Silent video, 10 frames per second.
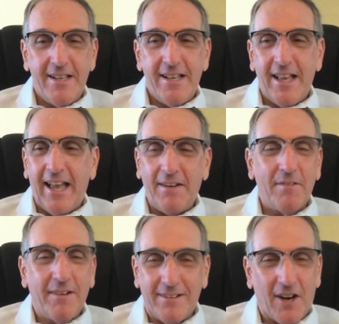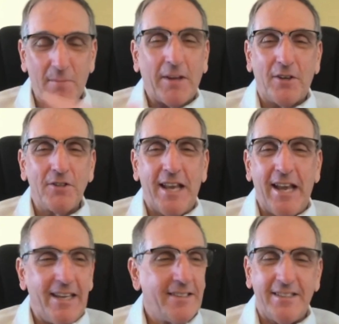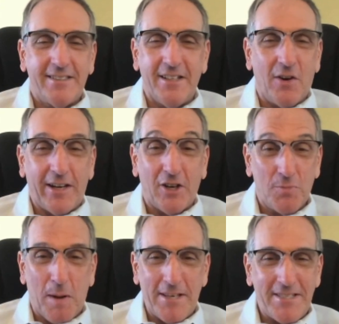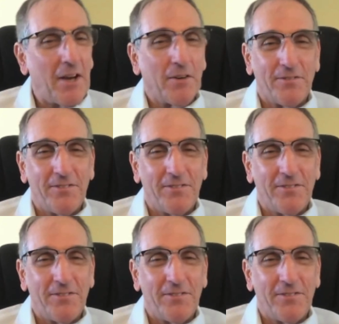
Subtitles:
And talk about those days, he said, "No, I coach by myself."